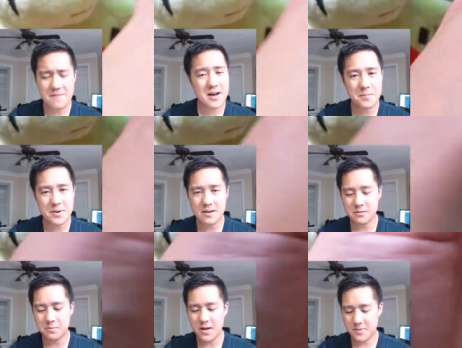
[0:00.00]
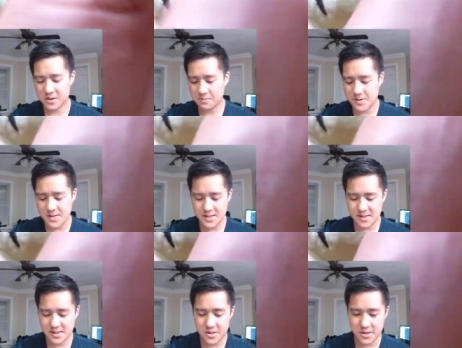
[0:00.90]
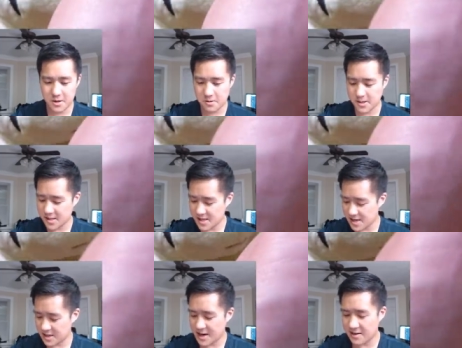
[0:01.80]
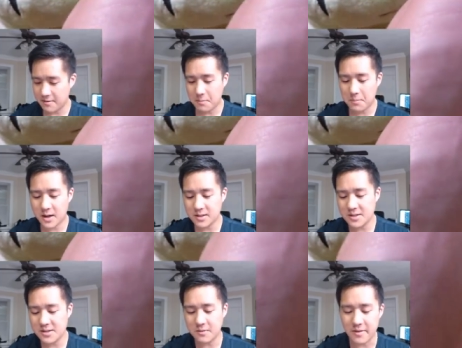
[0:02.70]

not been able to play much PTCGO lately, kind of apologies for